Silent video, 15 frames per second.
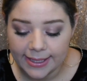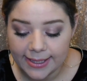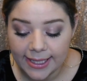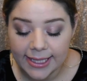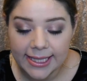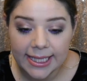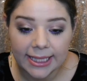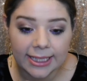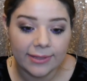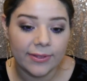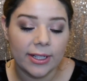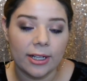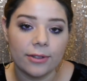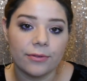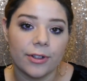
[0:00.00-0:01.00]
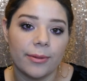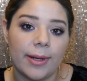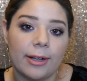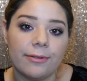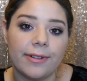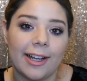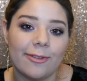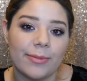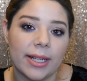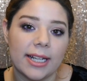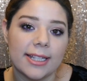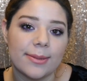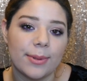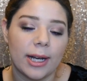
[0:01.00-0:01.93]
It says to leave it on for about 5 minutes,